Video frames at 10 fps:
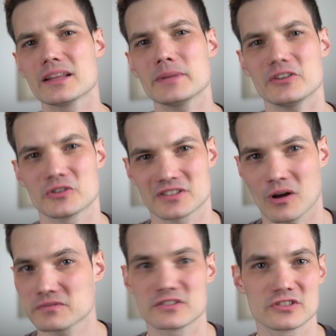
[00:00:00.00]
limit
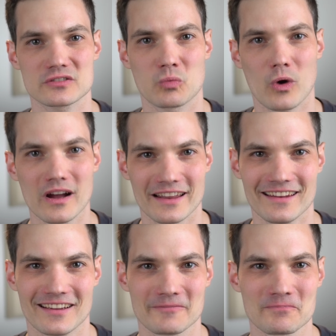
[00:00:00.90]
yourself to just
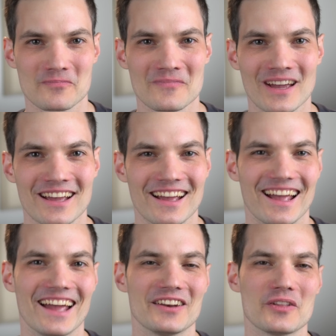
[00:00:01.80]
one?
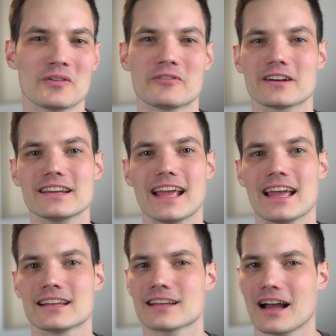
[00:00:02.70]
At the very
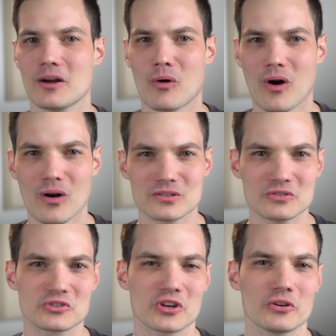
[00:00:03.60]
end, I'll
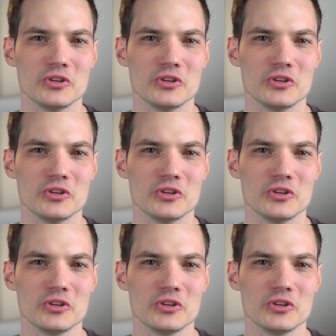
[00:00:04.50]
also show